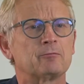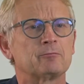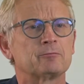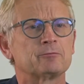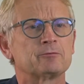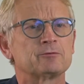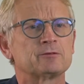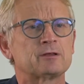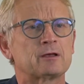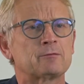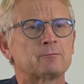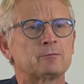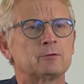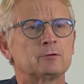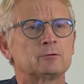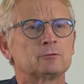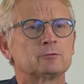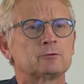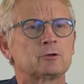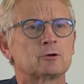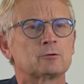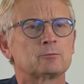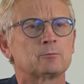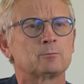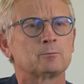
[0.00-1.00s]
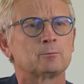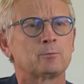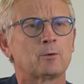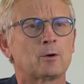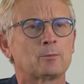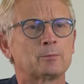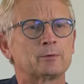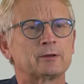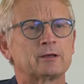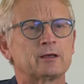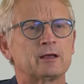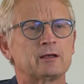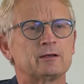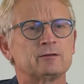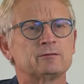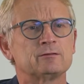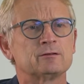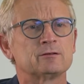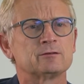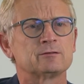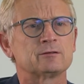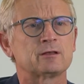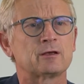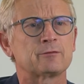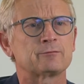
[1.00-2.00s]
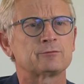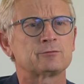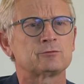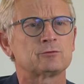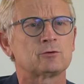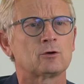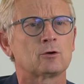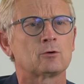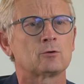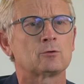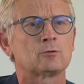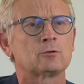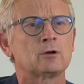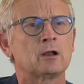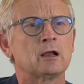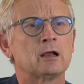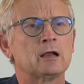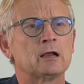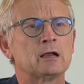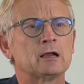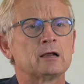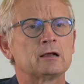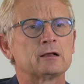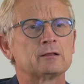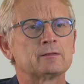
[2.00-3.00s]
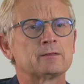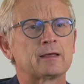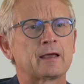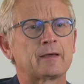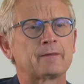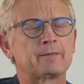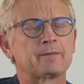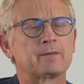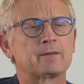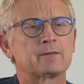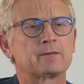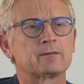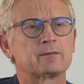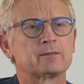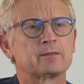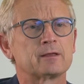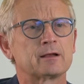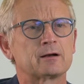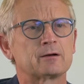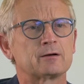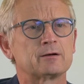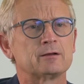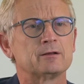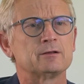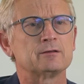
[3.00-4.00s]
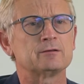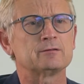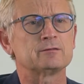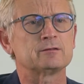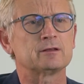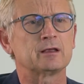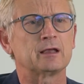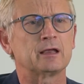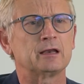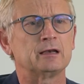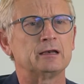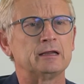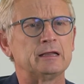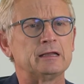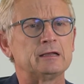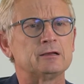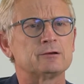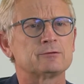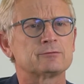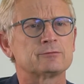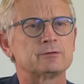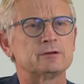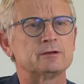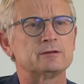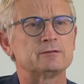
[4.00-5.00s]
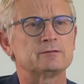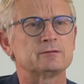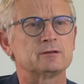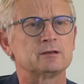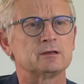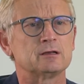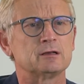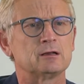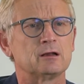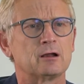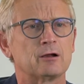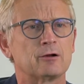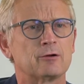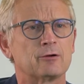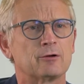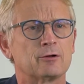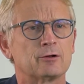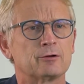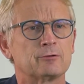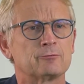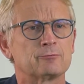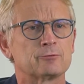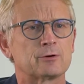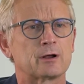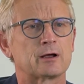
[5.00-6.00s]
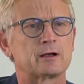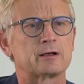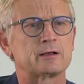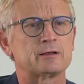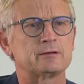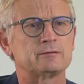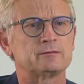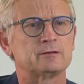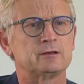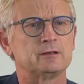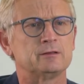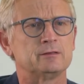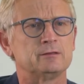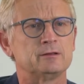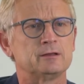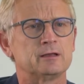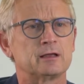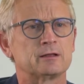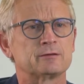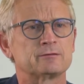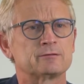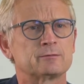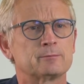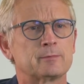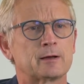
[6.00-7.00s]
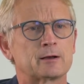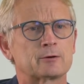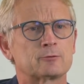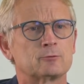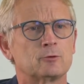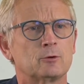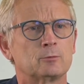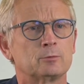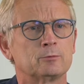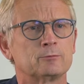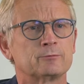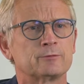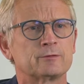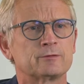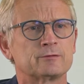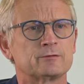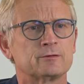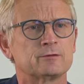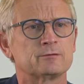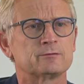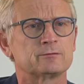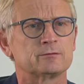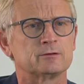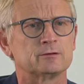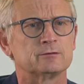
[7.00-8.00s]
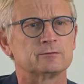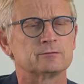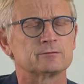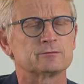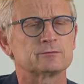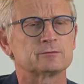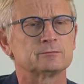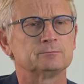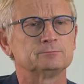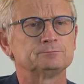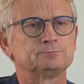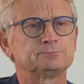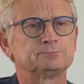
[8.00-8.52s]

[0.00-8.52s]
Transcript: several publications have shown that there is an increasing uh, rise in the antimicrobial resistance.